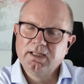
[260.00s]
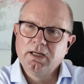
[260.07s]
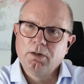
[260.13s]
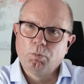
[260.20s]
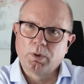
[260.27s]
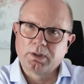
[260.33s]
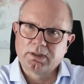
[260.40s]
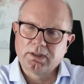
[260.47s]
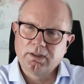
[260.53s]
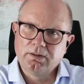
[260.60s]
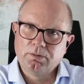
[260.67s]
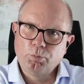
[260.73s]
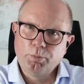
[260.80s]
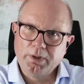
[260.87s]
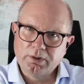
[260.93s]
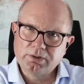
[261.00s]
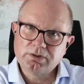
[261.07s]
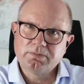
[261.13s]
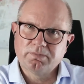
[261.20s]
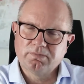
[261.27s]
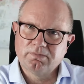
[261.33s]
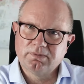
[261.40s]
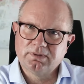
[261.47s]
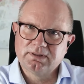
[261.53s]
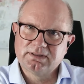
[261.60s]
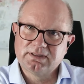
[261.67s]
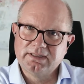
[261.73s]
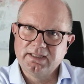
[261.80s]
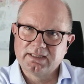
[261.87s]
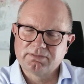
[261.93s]
What we also
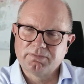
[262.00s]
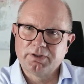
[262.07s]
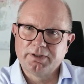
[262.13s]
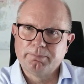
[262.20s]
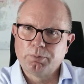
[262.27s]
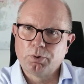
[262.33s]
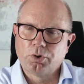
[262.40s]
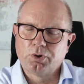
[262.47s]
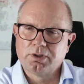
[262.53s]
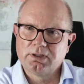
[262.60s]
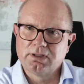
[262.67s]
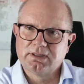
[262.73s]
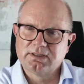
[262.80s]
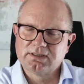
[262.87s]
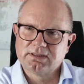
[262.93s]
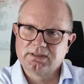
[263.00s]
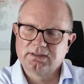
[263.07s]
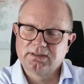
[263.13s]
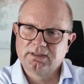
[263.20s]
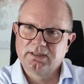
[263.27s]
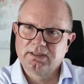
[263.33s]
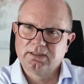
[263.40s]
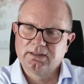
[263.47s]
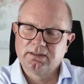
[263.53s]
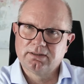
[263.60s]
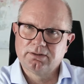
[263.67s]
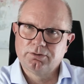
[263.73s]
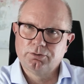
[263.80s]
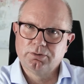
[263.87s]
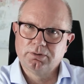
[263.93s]
see as very important is, and
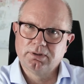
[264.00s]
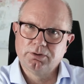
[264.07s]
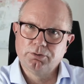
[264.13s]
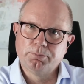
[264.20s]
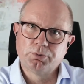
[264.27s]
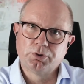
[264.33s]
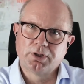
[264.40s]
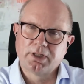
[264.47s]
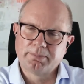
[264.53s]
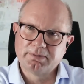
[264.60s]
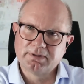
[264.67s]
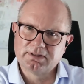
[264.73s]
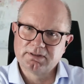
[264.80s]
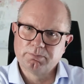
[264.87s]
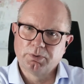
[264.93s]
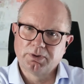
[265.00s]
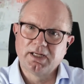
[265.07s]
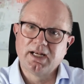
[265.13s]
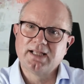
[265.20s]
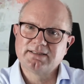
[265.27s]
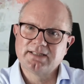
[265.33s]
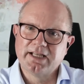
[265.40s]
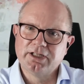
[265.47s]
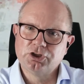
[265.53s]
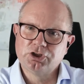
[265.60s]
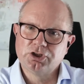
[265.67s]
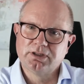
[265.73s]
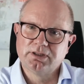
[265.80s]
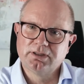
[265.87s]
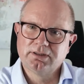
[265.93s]
you brought up this
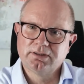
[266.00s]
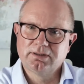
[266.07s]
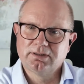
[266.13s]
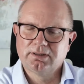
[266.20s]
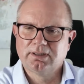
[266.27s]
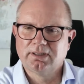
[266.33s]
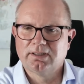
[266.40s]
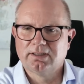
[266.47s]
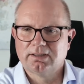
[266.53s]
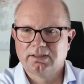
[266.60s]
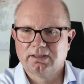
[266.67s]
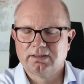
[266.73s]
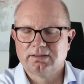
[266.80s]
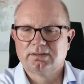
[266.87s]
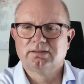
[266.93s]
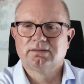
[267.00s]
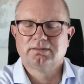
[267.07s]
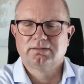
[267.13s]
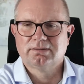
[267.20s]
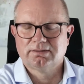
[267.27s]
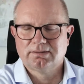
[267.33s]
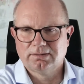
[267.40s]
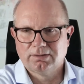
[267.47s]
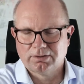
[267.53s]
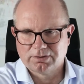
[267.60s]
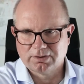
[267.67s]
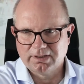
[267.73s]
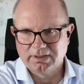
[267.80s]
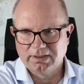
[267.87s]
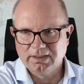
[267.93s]
modernization and
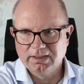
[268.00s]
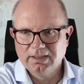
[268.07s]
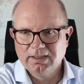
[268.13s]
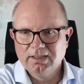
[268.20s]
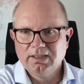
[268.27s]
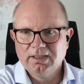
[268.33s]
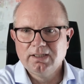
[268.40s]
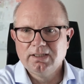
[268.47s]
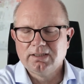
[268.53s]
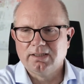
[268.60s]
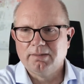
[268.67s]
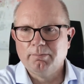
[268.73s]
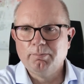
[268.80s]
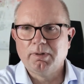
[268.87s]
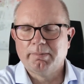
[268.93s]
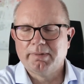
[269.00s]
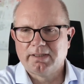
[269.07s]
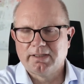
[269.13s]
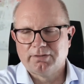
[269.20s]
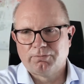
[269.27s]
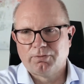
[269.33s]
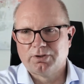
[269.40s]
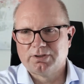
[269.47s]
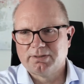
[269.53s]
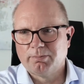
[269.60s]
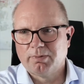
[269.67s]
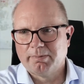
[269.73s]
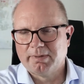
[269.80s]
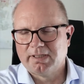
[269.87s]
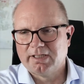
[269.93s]
also the first
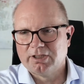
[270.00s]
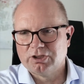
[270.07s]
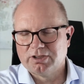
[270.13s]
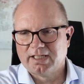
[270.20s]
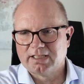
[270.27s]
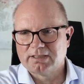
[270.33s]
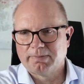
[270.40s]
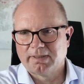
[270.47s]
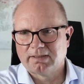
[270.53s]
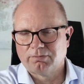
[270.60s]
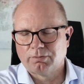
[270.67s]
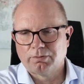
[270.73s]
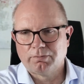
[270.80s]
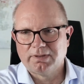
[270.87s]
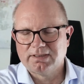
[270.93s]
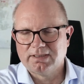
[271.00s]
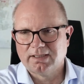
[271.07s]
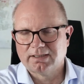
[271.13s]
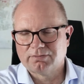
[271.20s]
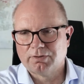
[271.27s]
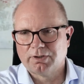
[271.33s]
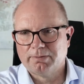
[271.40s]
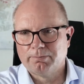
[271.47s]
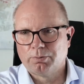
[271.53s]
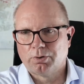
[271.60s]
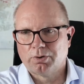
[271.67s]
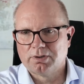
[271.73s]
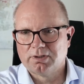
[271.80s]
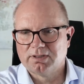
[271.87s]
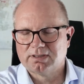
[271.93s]
implementation aspect. What we see as very
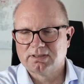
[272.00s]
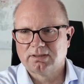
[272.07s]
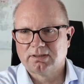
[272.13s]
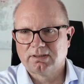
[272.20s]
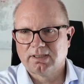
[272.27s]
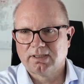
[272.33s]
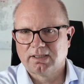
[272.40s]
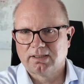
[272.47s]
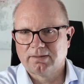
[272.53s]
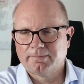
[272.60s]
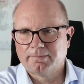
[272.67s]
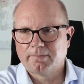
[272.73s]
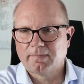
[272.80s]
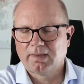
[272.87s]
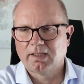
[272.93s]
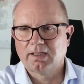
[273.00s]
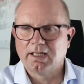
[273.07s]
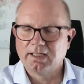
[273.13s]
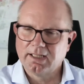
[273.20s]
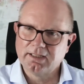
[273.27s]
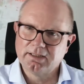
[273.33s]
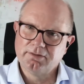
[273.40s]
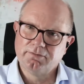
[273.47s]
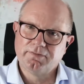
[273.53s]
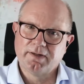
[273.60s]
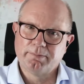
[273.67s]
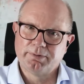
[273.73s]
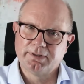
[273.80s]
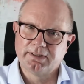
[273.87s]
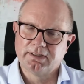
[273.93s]
important is that an identity
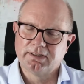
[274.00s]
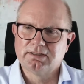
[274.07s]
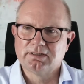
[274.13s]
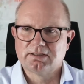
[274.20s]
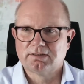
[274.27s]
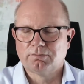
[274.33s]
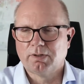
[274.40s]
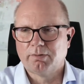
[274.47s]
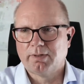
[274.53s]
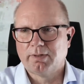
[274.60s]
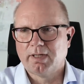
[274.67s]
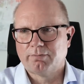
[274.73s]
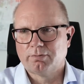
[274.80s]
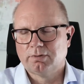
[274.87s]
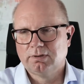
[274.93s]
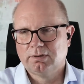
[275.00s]
fabric, and this is where we have